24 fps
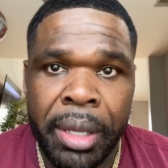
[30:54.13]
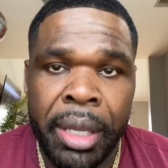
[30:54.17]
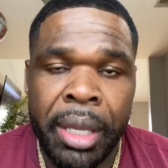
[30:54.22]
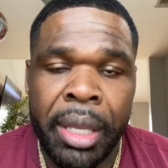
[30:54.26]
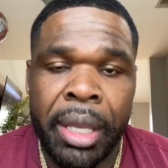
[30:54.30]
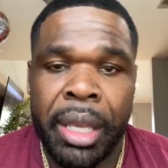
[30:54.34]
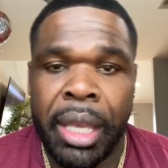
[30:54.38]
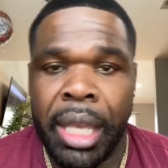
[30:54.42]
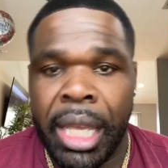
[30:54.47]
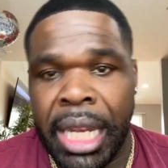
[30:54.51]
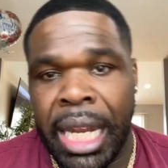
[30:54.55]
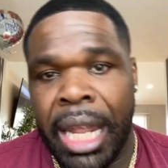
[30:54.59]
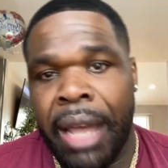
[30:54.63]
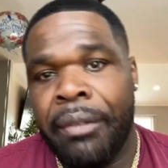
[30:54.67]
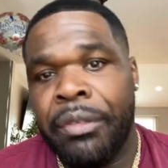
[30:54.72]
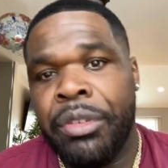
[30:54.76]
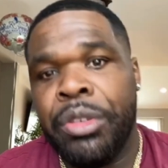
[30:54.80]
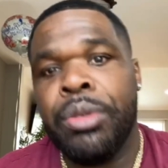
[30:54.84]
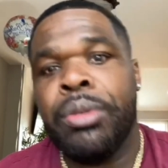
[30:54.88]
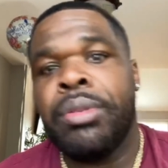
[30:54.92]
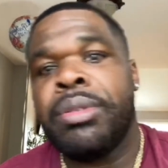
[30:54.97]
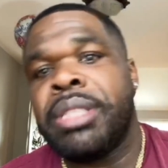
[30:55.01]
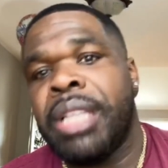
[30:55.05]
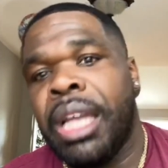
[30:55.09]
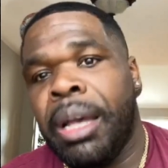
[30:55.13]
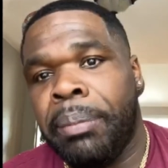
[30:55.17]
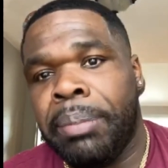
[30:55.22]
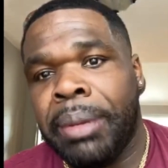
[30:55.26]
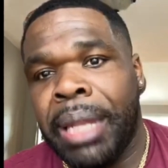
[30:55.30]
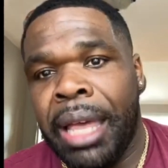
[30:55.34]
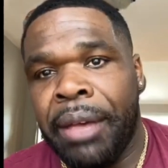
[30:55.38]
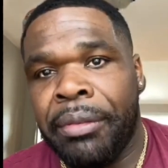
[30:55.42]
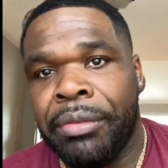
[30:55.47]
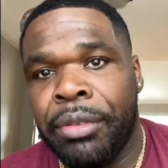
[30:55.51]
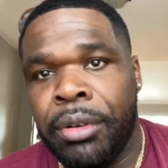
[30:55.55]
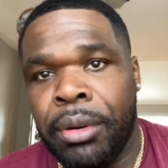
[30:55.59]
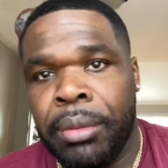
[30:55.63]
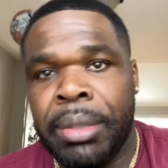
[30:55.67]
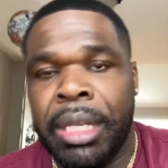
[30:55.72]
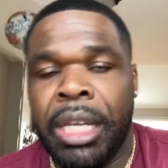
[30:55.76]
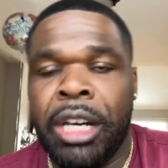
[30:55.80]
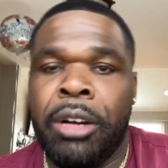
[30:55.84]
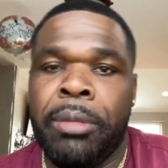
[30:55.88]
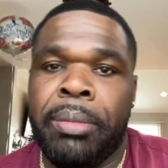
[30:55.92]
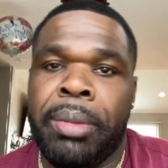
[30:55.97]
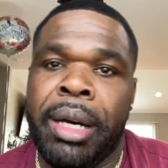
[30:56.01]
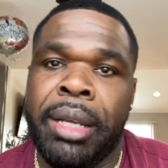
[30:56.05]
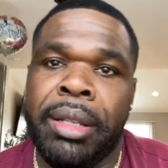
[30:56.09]
And I've used that platform to
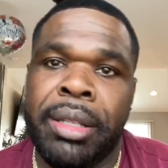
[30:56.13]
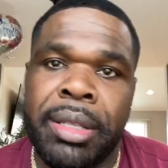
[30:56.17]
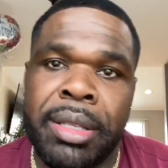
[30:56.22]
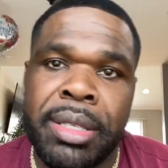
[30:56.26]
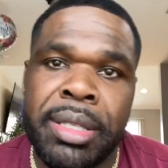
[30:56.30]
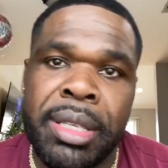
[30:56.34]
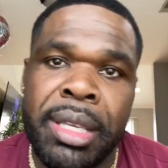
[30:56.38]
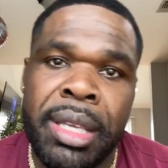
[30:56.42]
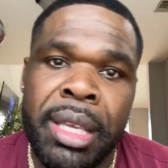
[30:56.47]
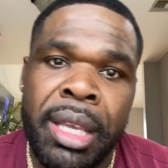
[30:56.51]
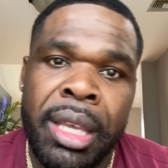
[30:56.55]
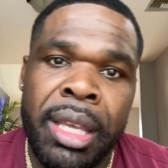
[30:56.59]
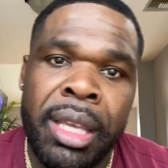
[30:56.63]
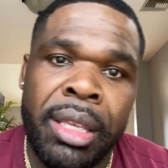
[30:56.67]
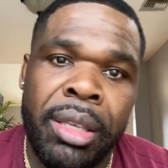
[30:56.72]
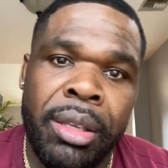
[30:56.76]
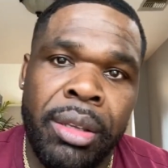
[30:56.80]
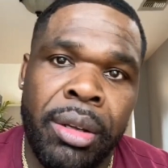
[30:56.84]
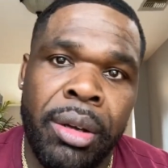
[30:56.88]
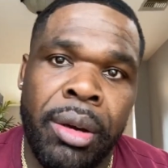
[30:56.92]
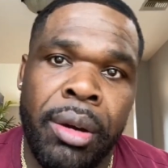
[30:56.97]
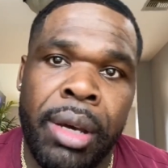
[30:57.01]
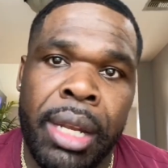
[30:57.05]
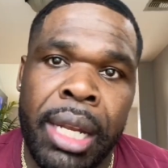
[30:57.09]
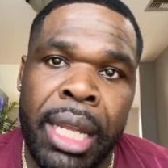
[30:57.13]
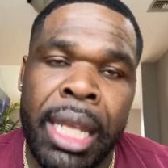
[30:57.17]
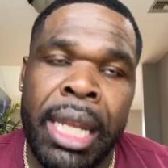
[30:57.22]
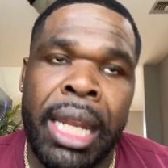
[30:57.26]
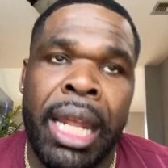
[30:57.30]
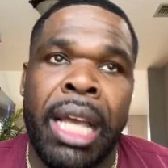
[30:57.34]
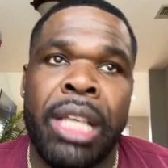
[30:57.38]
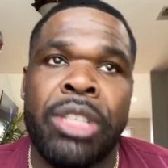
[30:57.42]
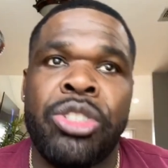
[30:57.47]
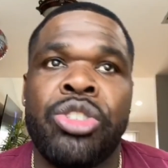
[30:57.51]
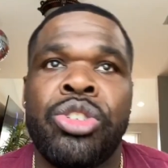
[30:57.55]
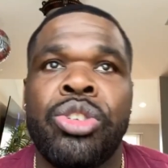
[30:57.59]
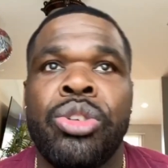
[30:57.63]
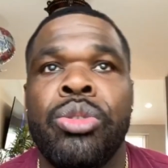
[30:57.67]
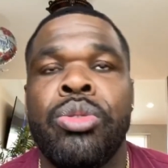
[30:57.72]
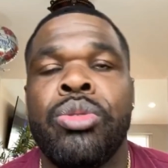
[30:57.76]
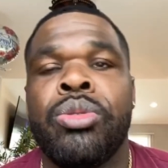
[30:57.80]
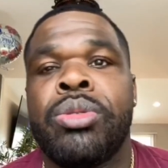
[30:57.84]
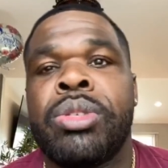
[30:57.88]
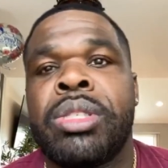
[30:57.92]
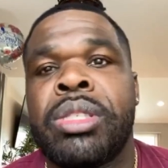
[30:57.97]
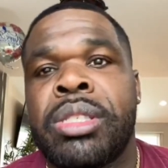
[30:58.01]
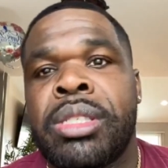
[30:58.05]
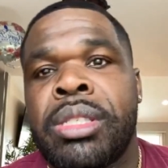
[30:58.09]
help others, you know, and I
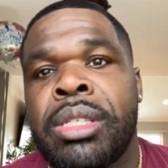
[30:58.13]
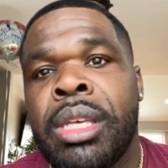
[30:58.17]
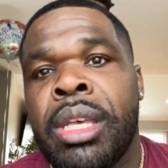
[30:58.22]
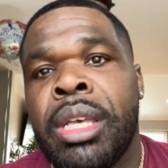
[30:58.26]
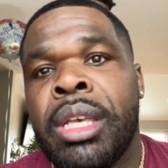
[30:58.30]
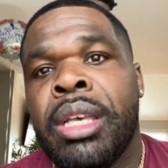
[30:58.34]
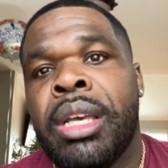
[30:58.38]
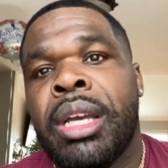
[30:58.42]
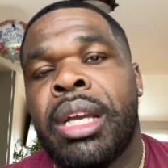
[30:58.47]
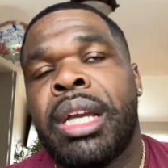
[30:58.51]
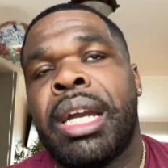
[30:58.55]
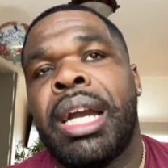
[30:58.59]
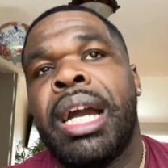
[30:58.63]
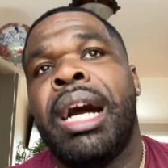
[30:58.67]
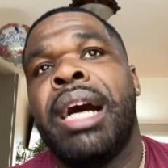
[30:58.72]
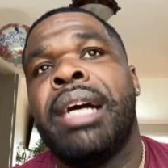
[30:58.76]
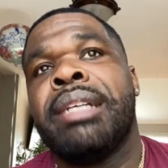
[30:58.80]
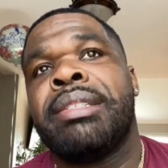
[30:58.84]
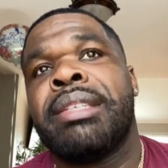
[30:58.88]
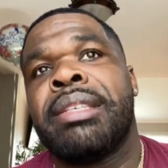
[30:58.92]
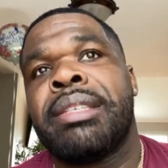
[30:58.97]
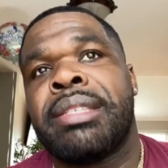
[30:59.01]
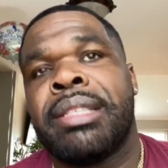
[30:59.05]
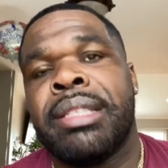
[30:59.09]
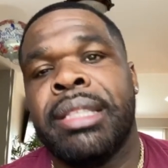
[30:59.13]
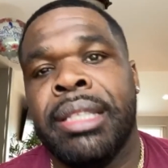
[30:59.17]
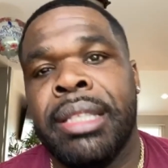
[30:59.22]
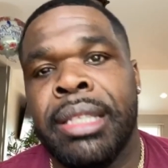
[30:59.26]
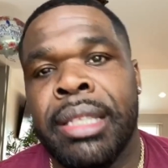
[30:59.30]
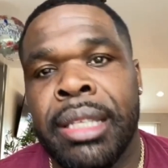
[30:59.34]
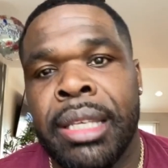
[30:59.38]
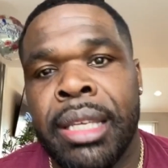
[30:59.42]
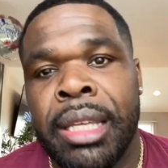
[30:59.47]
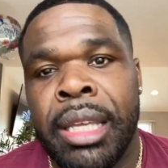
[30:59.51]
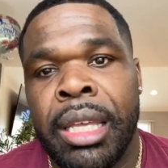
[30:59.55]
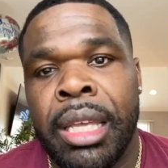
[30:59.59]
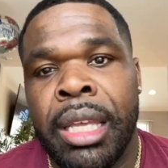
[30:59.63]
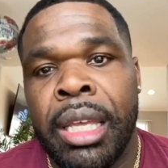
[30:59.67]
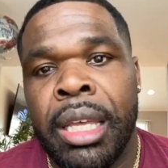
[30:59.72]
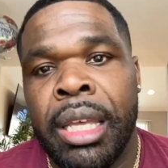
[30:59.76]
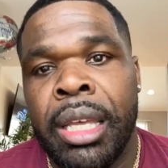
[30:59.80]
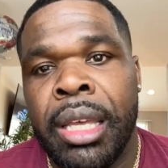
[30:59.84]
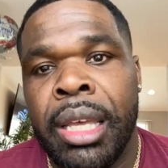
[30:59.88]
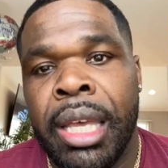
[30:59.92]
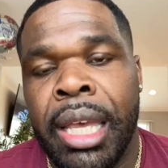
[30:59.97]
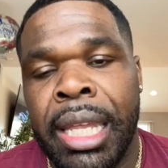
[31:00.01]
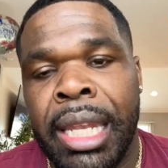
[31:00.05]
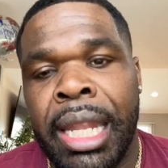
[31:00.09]
choose consciously,
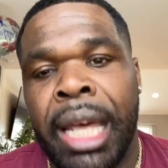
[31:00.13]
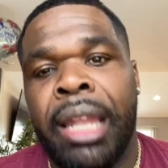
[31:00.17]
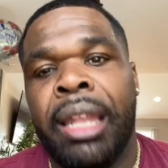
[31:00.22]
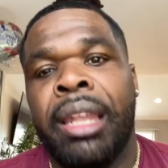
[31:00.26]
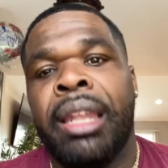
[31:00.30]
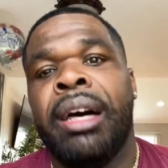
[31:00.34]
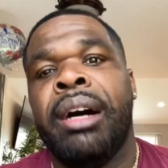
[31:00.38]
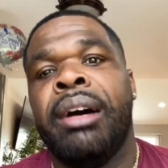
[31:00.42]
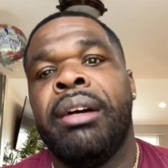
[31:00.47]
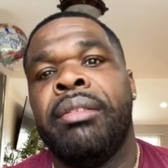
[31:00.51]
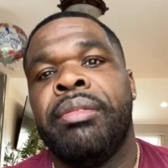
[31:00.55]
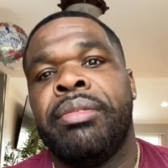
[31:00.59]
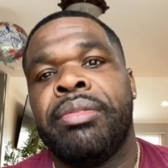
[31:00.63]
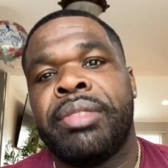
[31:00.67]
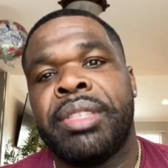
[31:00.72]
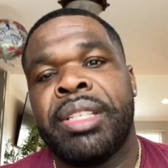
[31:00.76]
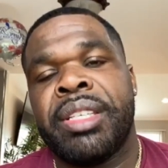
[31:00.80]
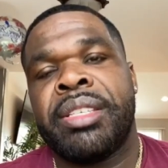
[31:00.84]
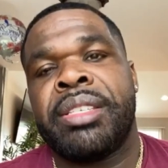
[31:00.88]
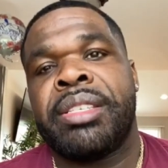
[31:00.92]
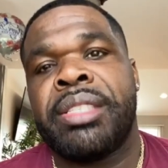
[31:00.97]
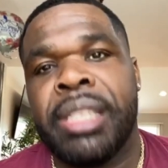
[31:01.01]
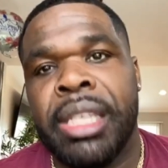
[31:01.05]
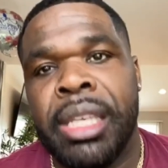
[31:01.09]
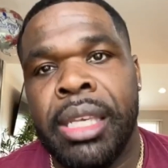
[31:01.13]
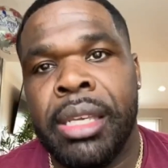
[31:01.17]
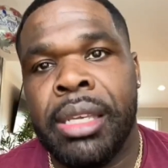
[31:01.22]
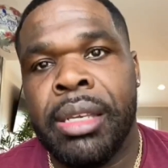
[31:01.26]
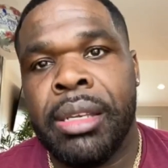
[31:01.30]
and I love to see